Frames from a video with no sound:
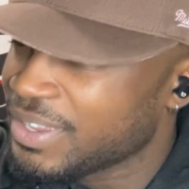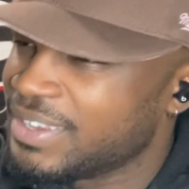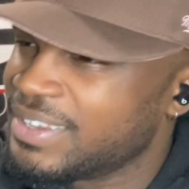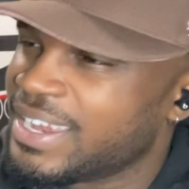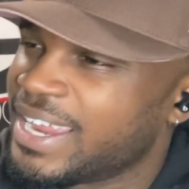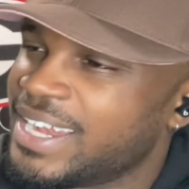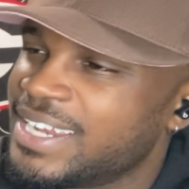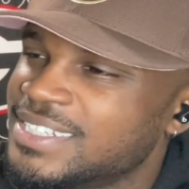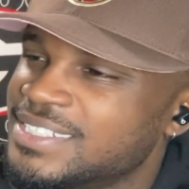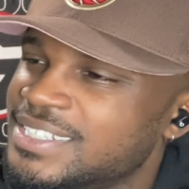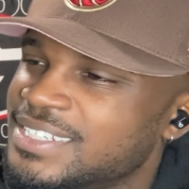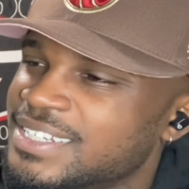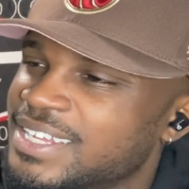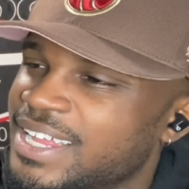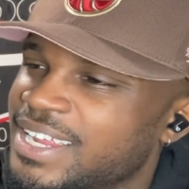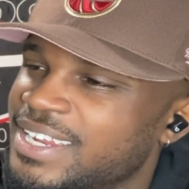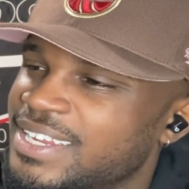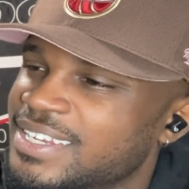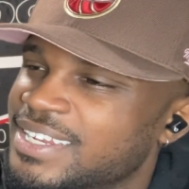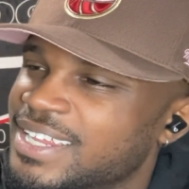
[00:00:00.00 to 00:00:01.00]
That is
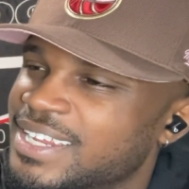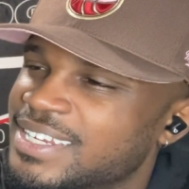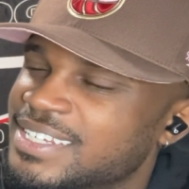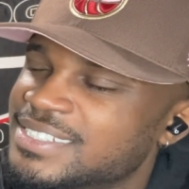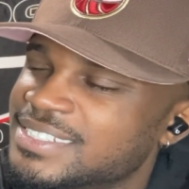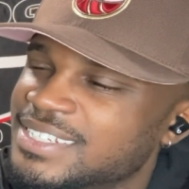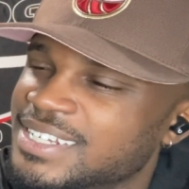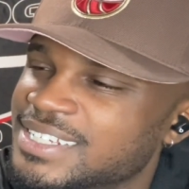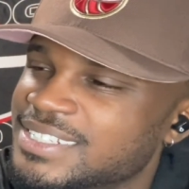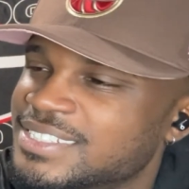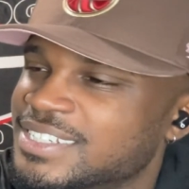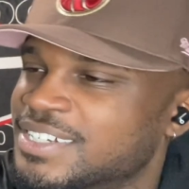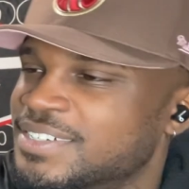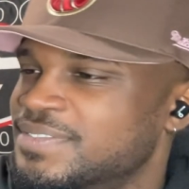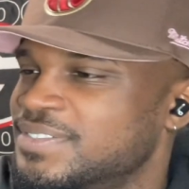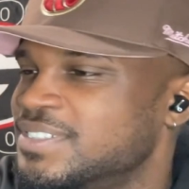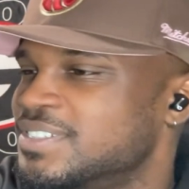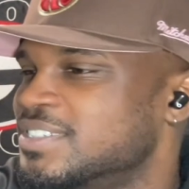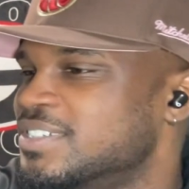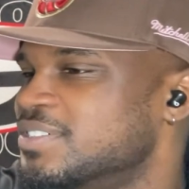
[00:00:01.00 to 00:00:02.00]
a nice
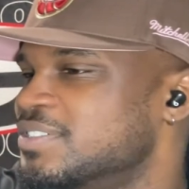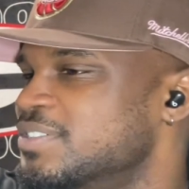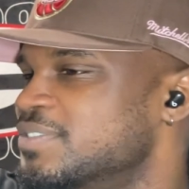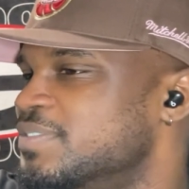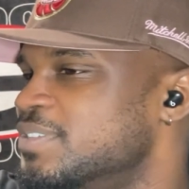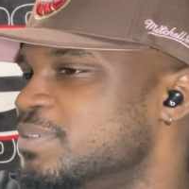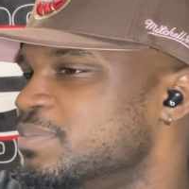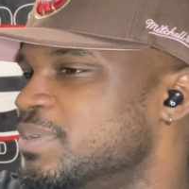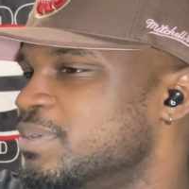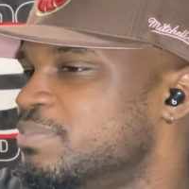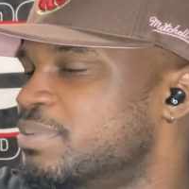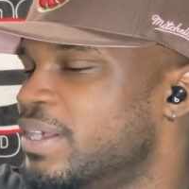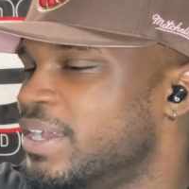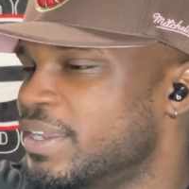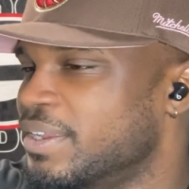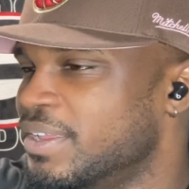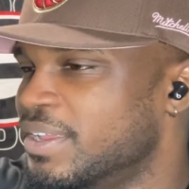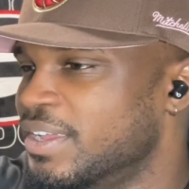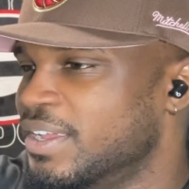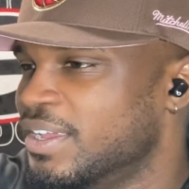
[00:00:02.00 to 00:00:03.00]
office though. You feel me?
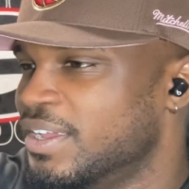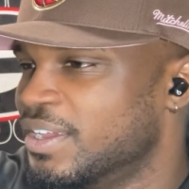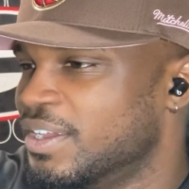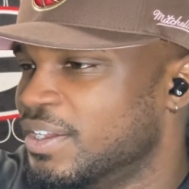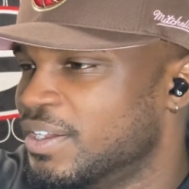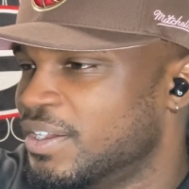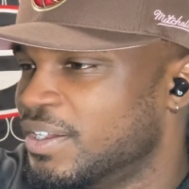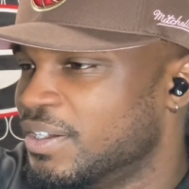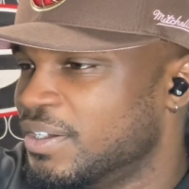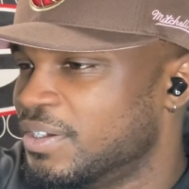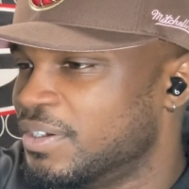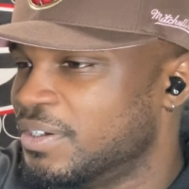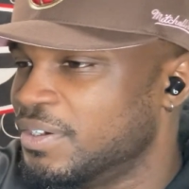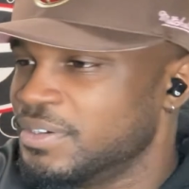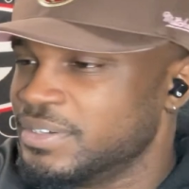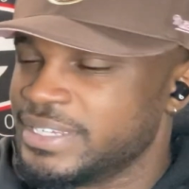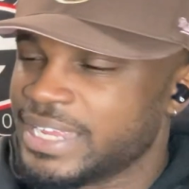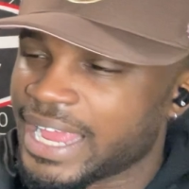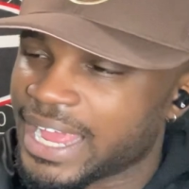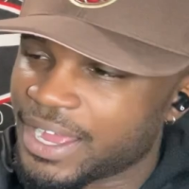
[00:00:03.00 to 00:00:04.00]
But
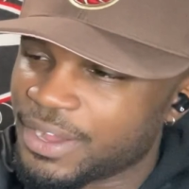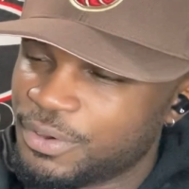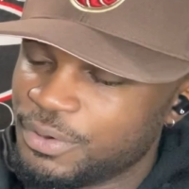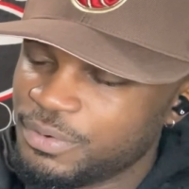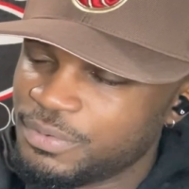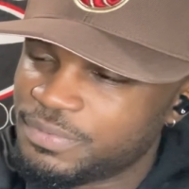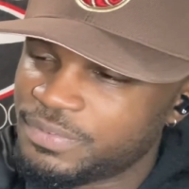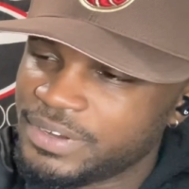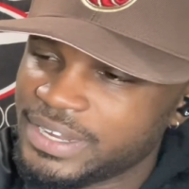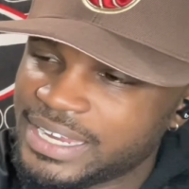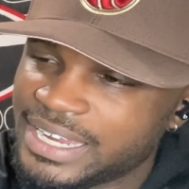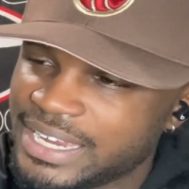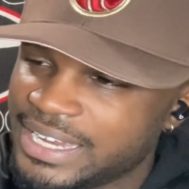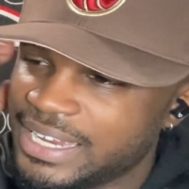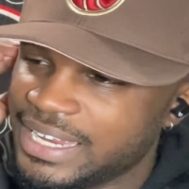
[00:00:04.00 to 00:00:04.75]
yeah, who freaky